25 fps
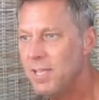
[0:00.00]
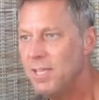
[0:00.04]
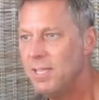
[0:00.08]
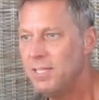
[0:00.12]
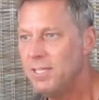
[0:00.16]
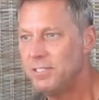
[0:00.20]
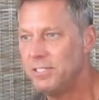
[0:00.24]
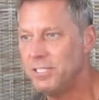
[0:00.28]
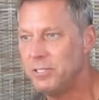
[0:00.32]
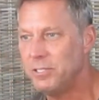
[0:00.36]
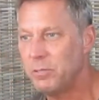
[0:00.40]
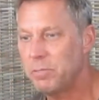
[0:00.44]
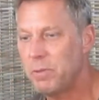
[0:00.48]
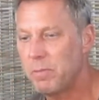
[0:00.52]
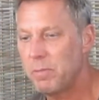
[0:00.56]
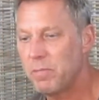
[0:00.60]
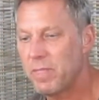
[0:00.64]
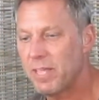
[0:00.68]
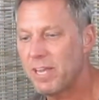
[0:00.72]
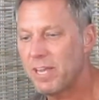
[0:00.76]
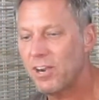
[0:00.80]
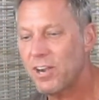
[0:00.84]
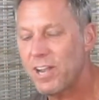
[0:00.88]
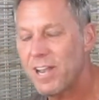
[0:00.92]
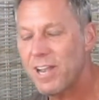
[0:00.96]
dealing with people
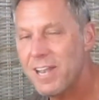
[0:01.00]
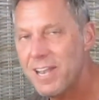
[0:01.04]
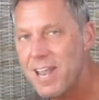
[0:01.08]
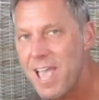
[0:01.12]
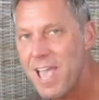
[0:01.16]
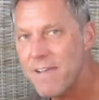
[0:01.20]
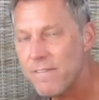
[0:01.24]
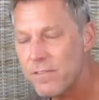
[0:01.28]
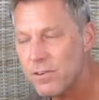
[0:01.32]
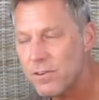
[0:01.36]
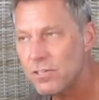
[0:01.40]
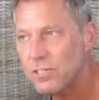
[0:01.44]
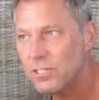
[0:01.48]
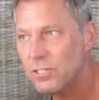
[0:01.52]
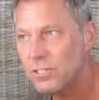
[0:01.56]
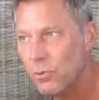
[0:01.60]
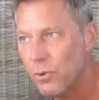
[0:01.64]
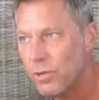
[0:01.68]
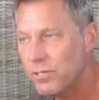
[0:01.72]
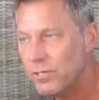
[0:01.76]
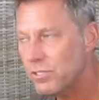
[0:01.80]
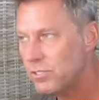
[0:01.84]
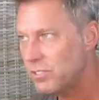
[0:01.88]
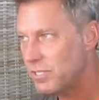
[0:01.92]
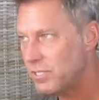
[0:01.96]
that are never
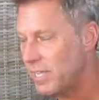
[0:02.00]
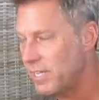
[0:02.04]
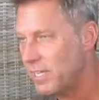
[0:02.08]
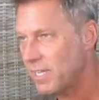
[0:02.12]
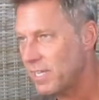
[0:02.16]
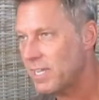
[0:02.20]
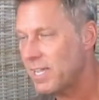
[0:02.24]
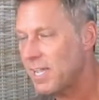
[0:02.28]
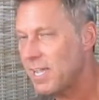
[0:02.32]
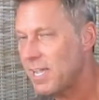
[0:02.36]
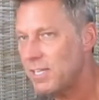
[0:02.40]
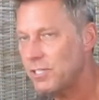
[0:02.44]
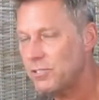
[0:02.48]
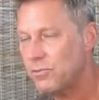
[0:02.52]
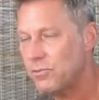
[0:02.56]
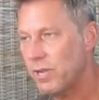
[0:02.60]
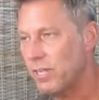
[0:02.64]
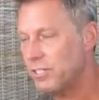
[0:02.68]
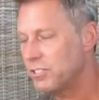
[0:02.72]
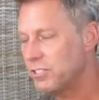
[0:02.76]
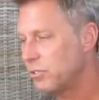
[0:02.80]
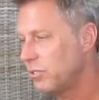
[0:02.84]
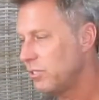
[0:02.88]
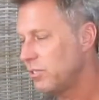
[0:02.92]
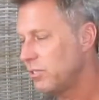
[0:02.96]
going to take a
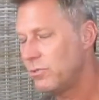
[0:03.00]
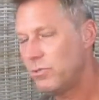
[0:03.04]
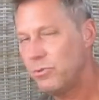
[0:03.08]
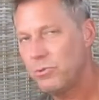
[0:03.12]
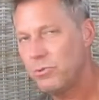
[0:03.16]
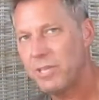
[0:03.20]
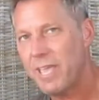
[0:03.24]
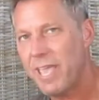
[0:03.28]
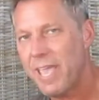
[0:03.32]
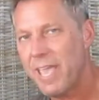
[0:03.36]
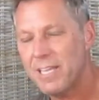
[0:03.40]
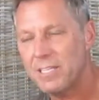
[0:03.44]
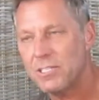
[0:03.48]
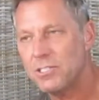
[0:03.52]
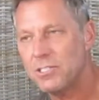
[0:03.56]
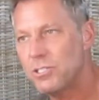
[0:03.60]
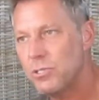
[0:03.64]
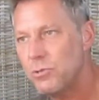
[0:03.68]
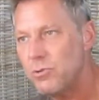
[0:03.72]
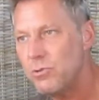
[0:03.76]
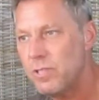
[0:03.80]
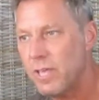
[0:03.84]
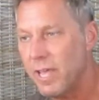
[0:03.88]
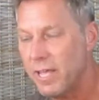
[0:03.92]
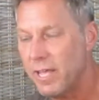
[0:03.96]
contract. So you, you can't
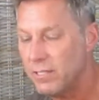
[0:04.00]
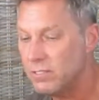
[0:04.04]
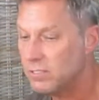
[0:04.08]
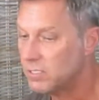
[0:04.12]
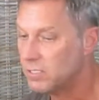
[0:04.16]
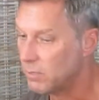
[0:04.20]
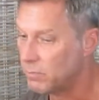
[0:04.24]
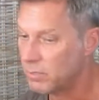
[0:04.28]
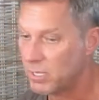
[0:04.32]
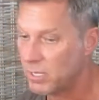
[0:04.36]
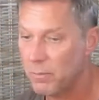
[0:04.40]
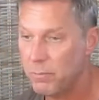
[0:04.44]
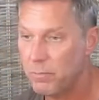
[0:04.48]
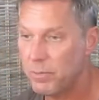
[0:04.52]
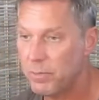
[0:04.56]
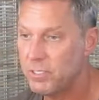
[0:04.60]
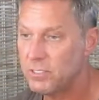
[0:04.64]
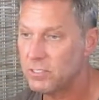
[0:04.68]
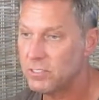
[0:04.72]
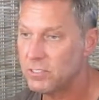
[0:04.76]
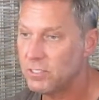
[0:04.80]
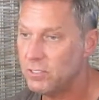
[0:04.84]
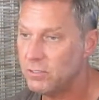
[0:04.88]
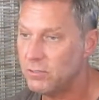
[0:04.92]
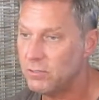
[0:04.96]
do that. Some companies
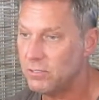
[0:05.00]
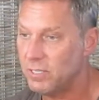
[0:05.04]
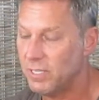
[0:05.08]
do.